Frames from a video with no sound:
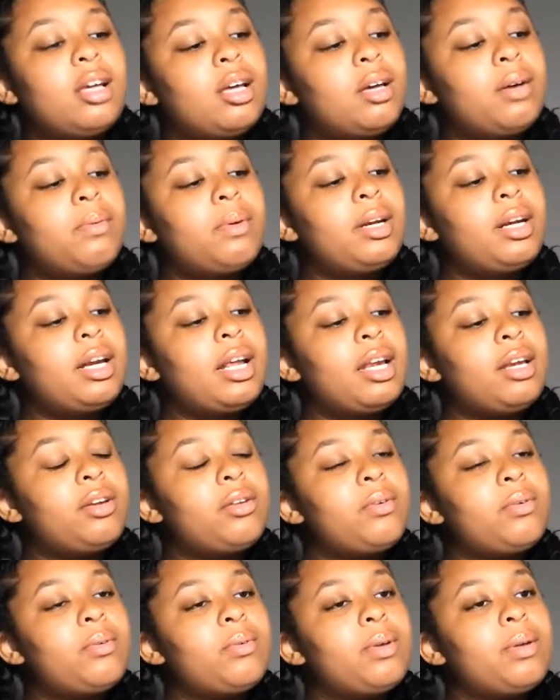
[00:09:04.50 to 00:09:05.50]
what did I
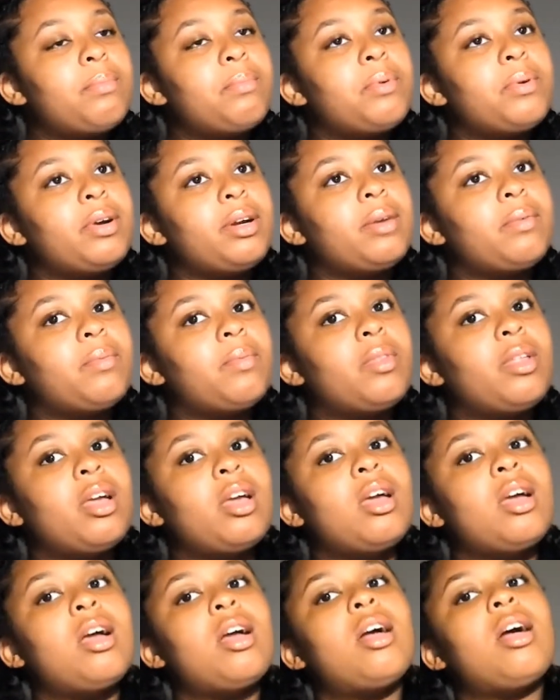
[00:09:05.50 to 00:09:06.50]
do important?
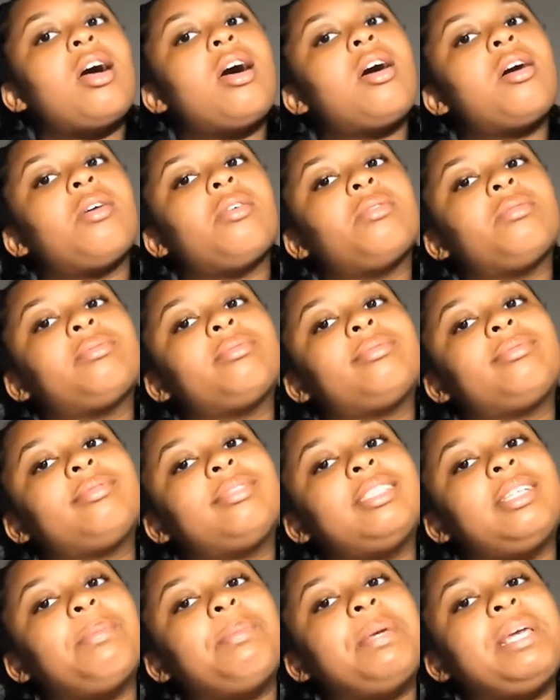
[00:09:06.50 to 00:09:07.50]
Oh,
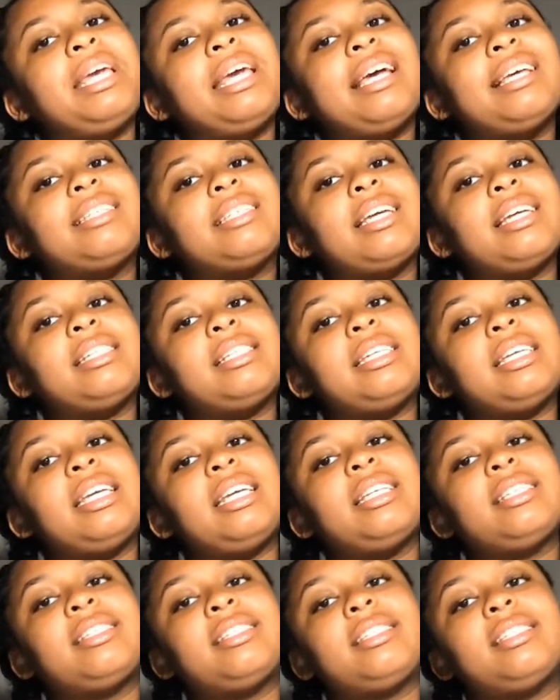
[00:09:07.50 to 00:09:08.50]
the
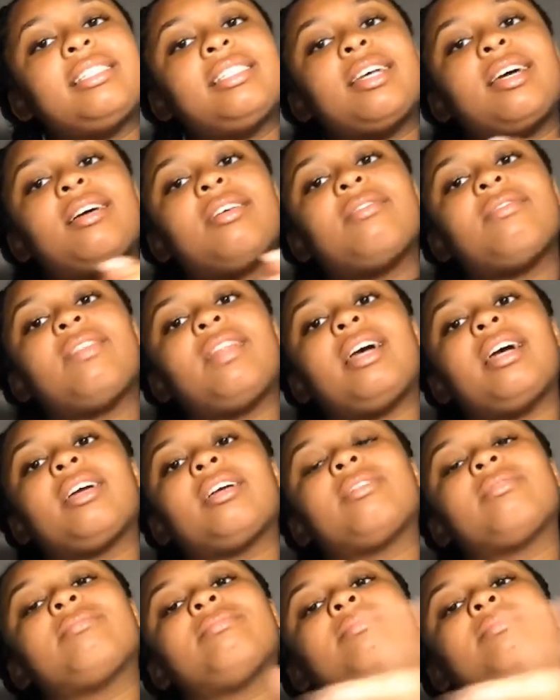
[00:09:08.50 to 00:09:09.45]
PSATs and stuff, like,